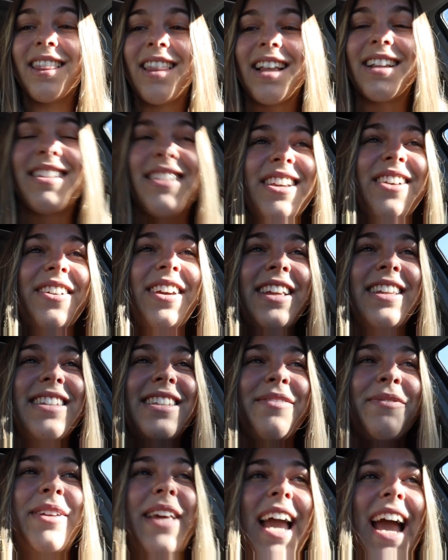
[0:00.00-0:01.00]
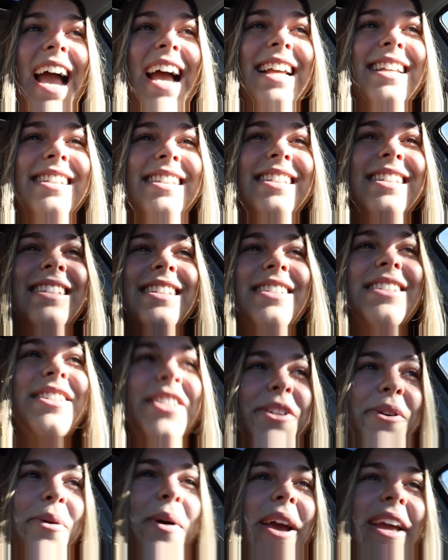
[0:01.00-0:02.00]
Let's go get some gas
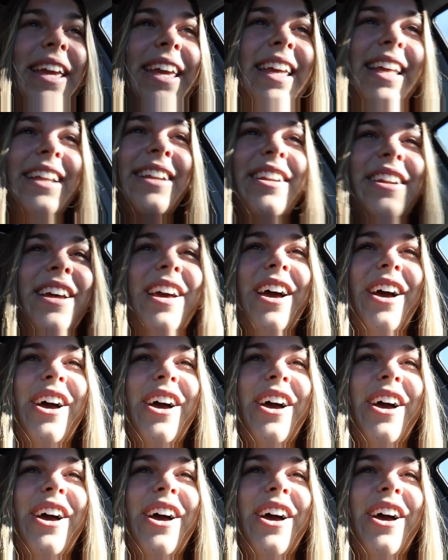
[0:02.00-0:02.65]
so I can,